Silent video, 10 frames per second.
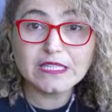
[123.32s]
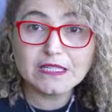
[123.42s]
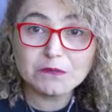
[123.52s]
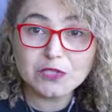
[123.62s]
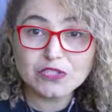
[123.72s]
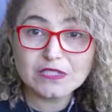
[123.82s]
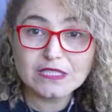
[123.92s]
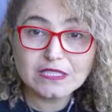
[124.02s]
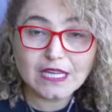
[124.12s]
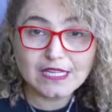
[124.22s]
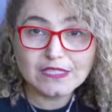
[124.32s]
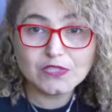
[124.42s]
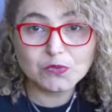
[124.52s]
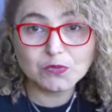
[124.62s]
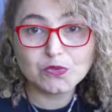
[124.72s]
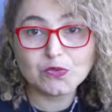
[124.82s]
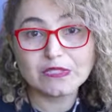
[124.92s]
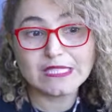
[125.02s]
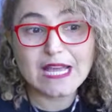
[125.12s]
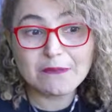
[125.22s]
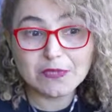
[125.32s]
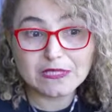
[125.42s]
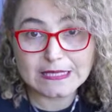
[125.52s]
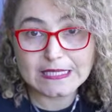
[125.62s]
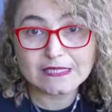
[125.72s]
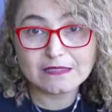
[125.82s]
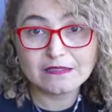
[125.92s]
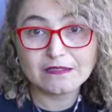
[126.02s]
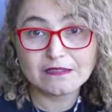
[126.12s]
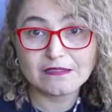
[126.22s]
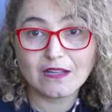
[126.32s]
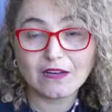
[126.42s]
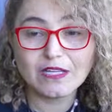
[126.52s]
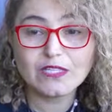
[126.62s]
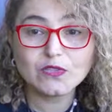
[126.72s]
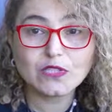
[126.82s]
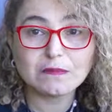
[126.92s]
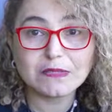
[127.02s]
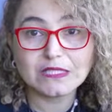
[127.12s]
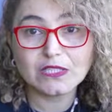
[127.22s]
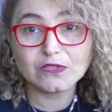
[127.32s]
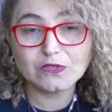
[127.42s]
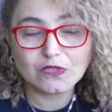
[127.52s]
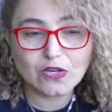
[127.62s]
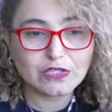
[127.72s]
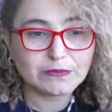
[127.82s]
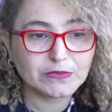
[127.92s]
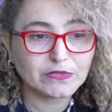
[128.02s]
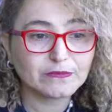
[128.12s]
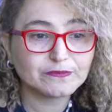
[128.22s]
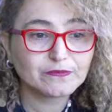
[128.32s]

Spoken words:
in an emergency case, you would call an ambulance, okay, to come and take you to the hospital.